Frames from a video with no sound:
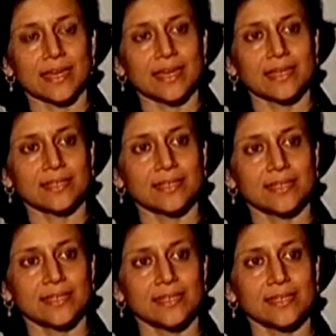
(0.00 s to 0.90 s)
And
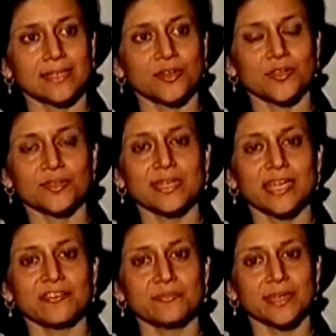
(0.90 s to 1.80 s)
he not only
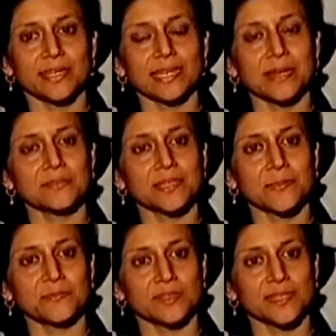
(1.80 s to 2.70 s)
gave me a thumbs
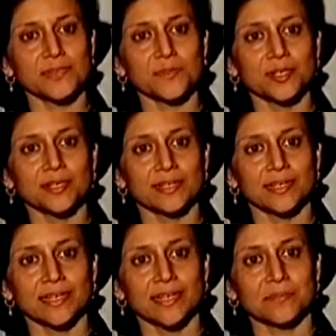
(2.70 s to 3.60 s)
up for this book,
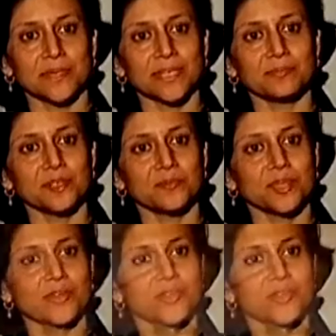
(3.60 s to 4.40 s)
but he put me